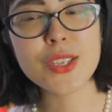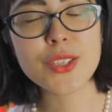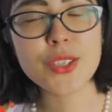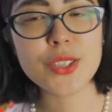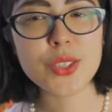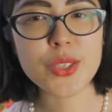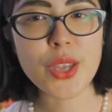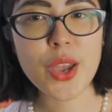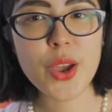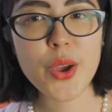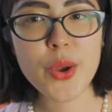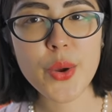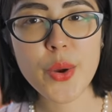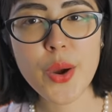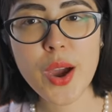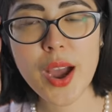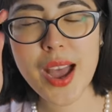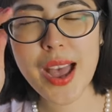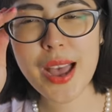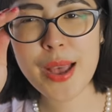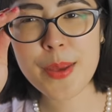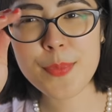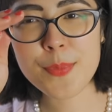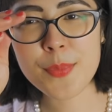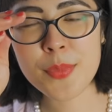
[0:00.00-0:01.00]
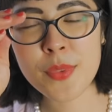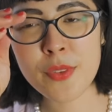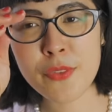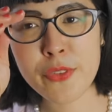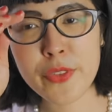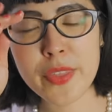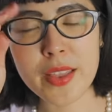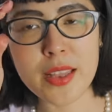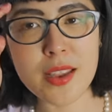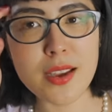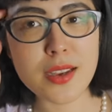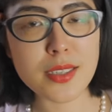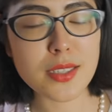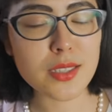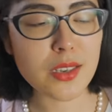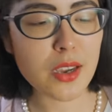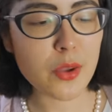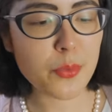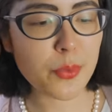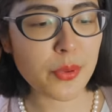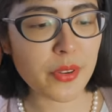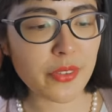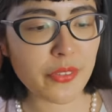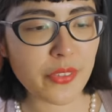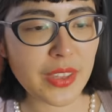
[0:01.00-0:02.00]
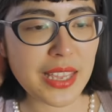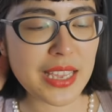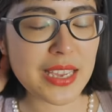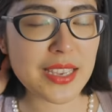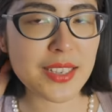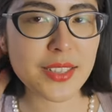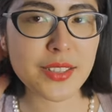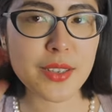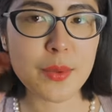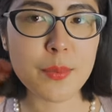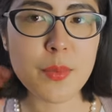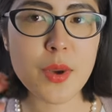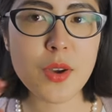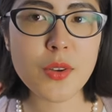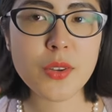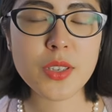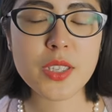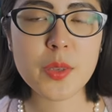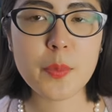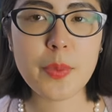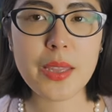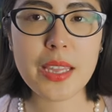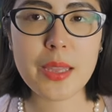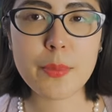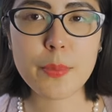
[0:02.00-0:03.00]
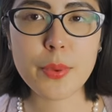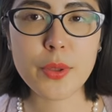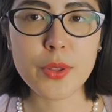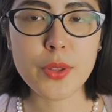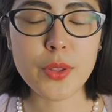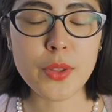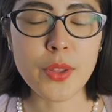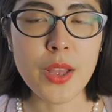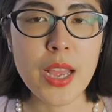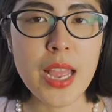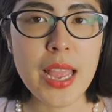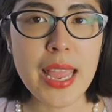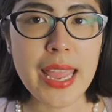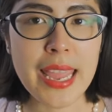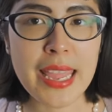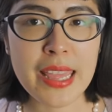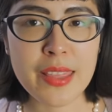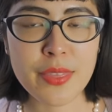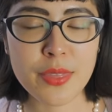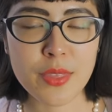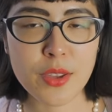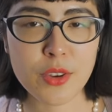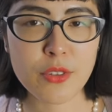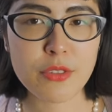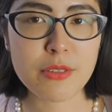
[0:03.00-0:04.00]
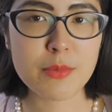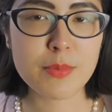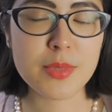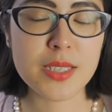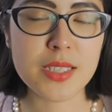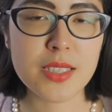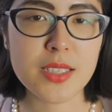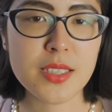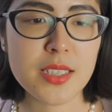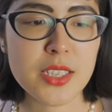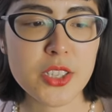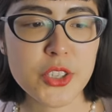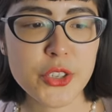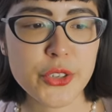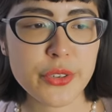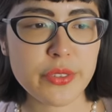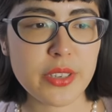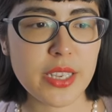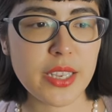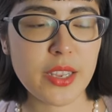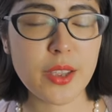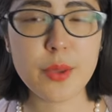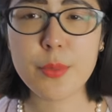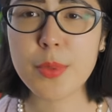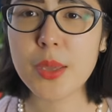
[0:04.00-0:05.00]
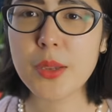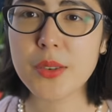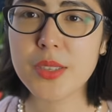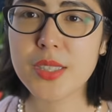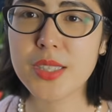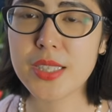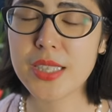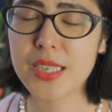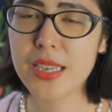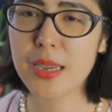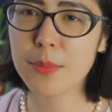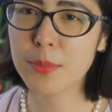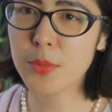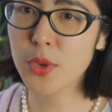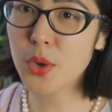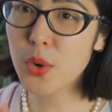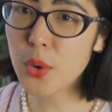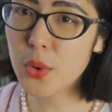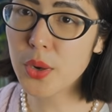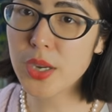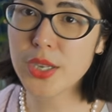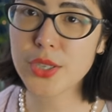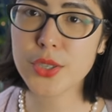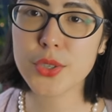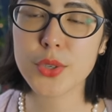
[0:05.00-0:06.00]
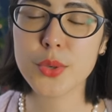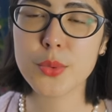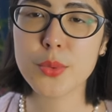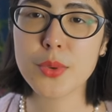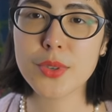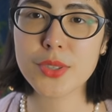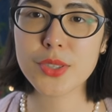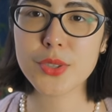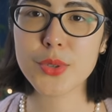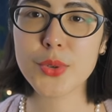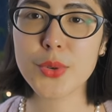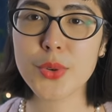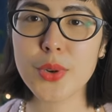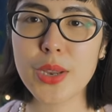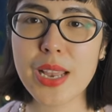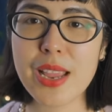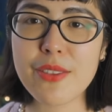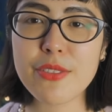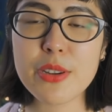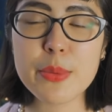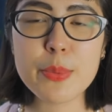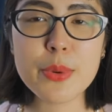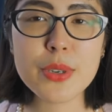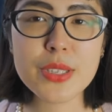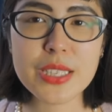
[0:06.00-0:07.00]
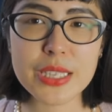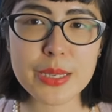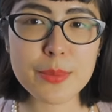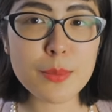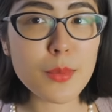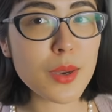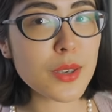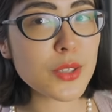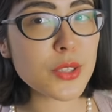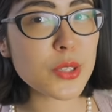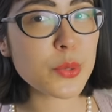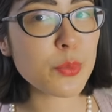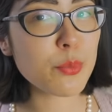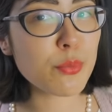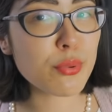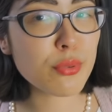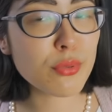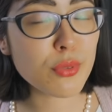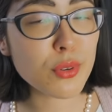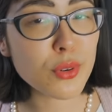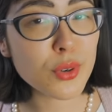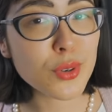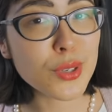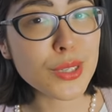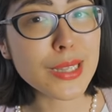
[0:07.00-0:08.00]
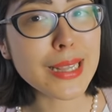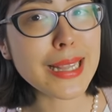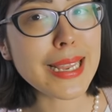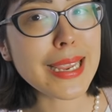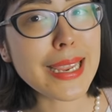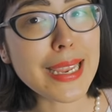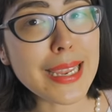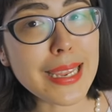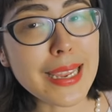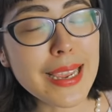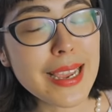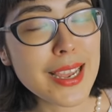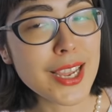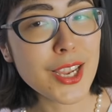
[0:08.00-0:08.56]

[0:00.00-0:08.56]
So um, for the last couple of years, amongst people in the Crimson Stitchery community, I'm not quite sure what to call everybody most broadly